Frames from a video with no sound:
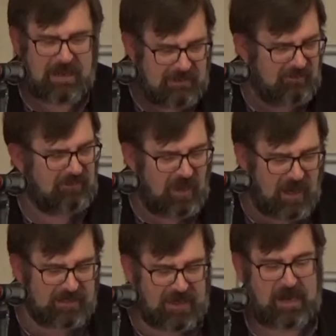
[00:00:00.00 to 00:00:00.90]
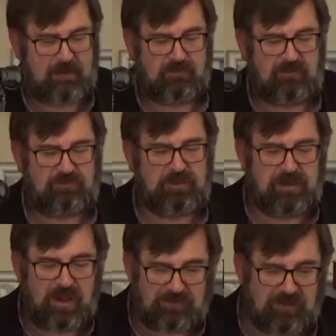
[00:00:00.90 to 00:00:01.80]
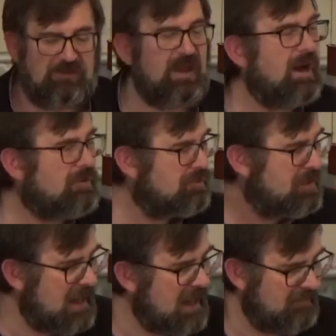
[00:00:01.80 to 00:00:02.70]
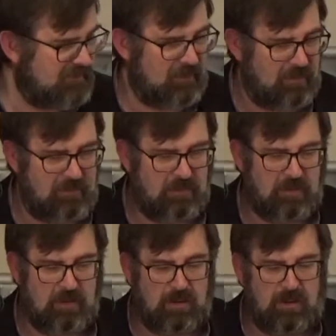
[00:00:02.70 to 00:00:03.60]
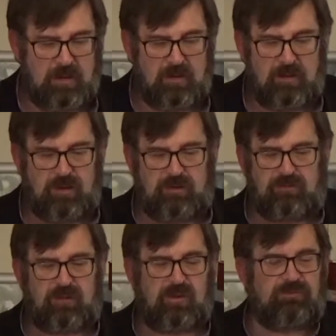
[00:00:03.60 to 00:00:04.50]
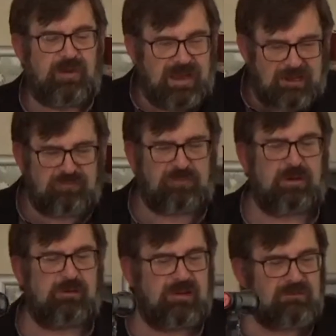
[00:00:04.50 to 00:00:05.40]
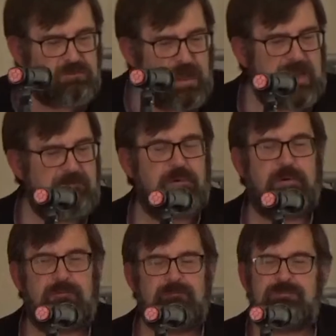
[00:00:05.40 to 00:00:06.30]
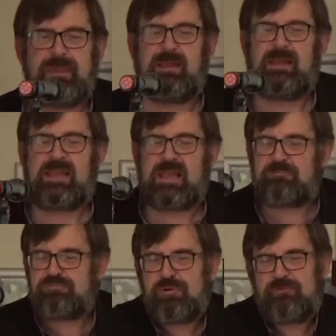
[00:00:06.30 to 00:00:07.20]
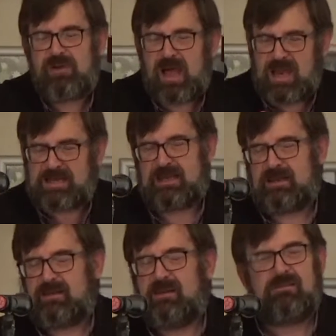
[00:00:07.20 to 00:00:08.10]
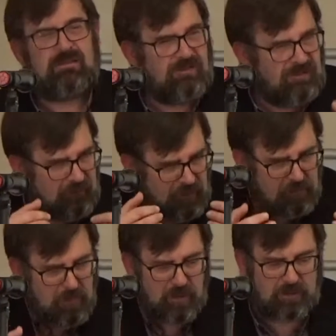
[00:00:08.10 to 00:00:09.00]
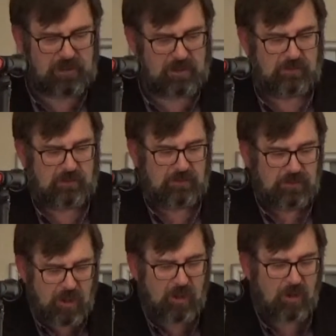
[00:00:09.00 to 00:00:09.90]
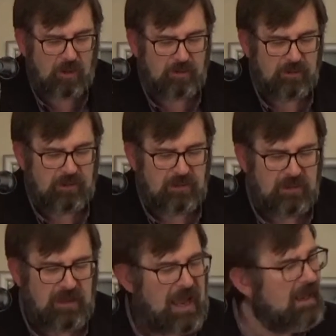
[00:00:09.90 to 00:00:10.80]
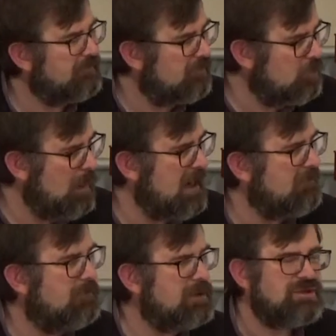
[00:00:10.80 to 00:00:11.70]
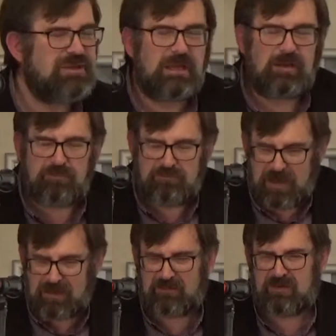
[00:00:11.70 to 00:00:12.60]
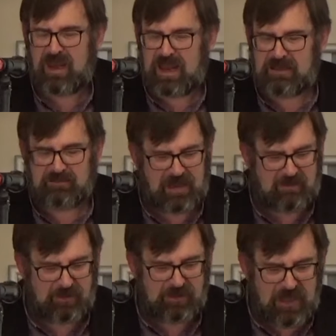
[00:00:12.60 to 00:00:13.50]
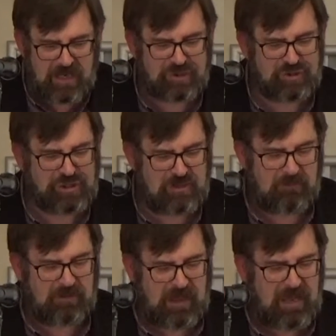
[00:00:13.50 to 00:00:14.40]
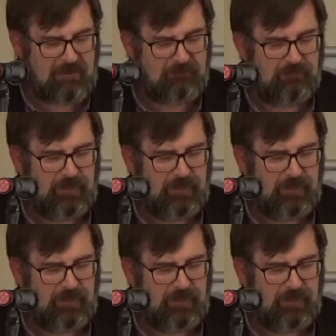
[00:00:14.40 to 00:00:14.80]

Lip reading: inside out, because he's our creator, so for Israel, his people, he had provided the ceremonial law as a way in which they could maintain their relationship with him,